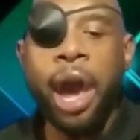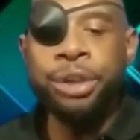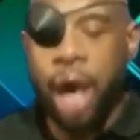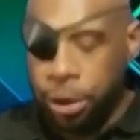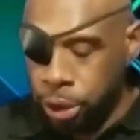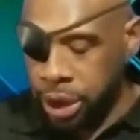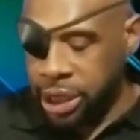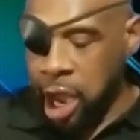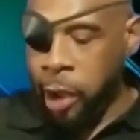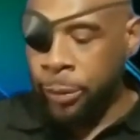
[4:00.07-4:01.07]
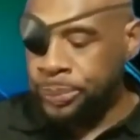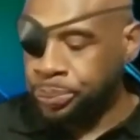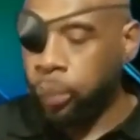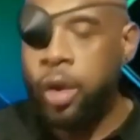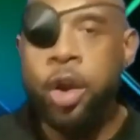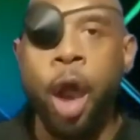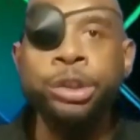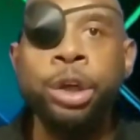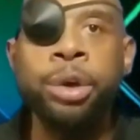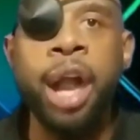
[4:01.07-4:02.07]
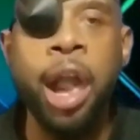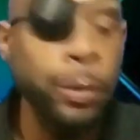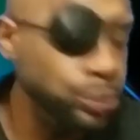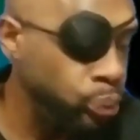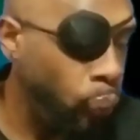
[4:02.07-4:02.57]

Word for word: how y'all doing today? Y'all doing okay?